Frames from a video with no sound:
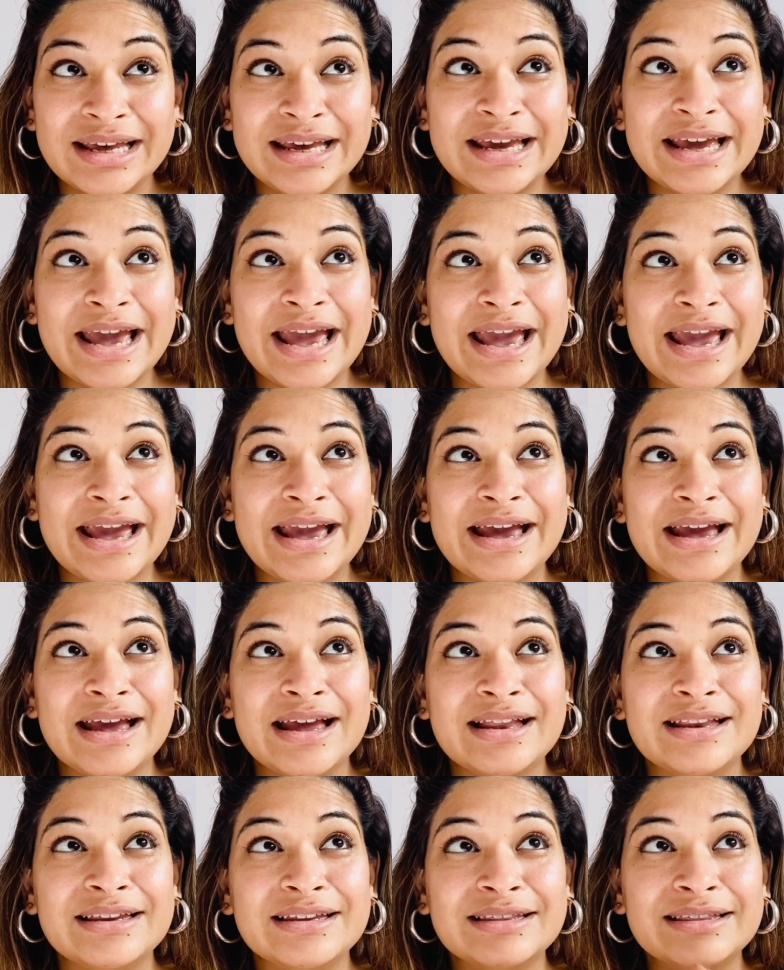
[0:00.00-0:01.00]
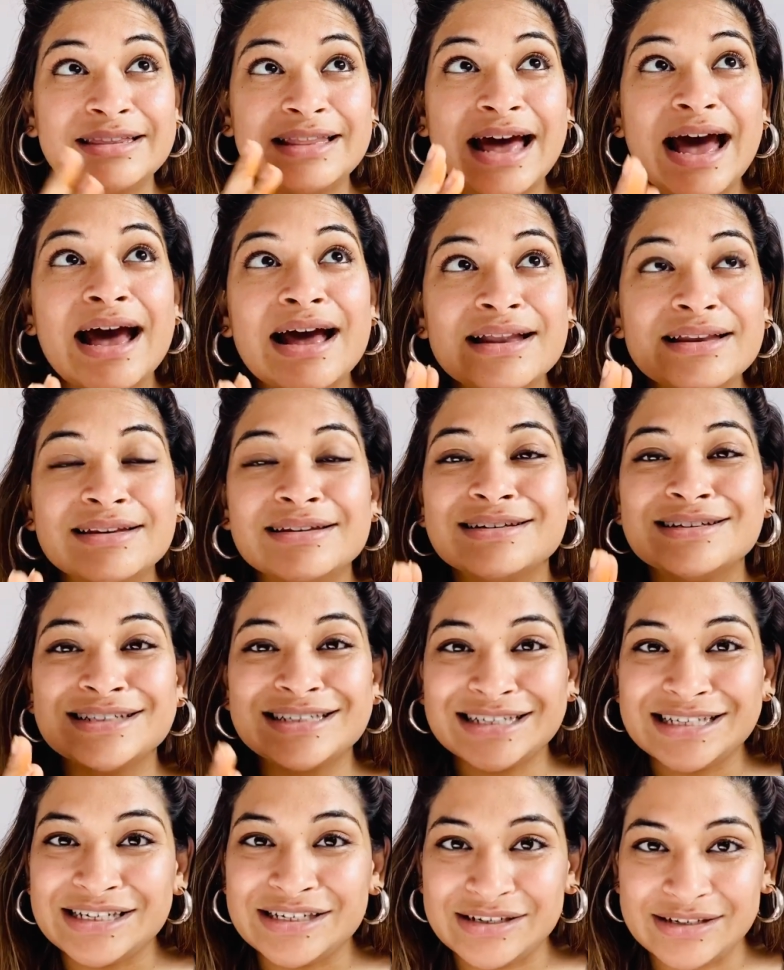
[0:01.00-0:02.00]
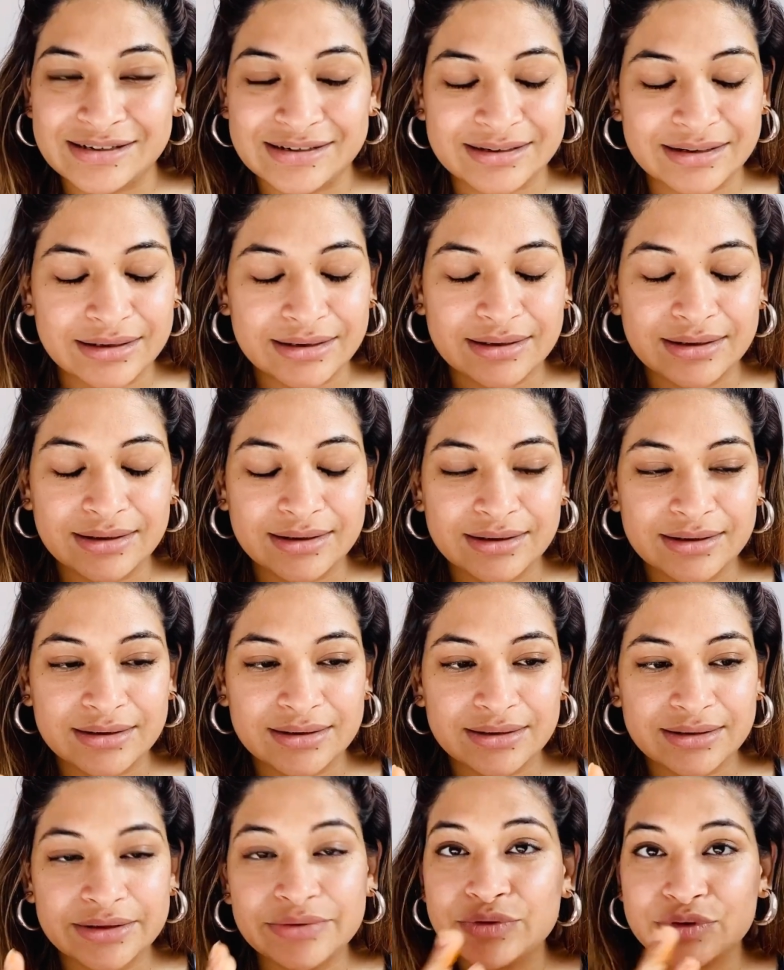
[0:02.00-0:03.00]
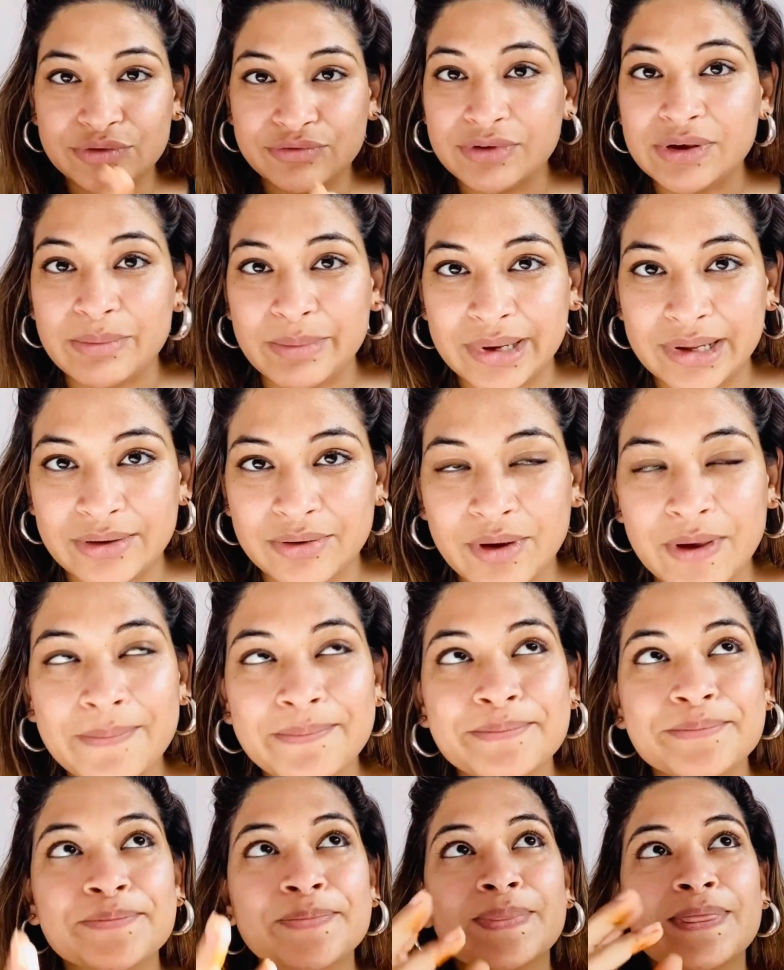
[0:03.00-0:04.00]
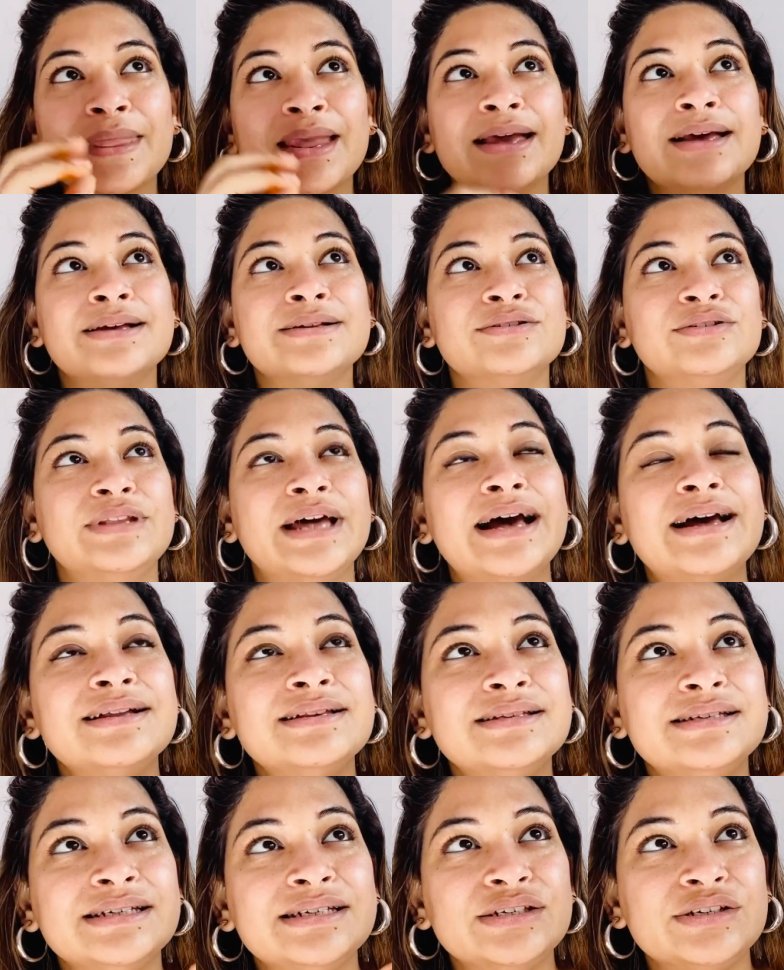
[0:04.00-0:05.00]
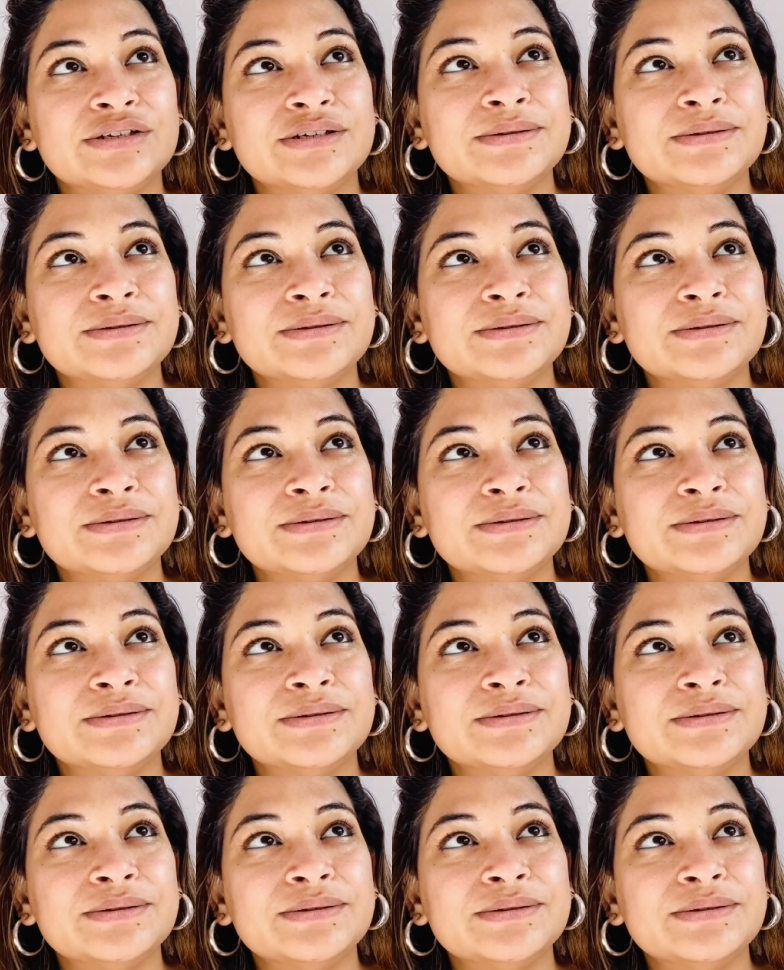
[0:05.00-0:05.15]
and that teacher, she was female. Okay, so that teacher,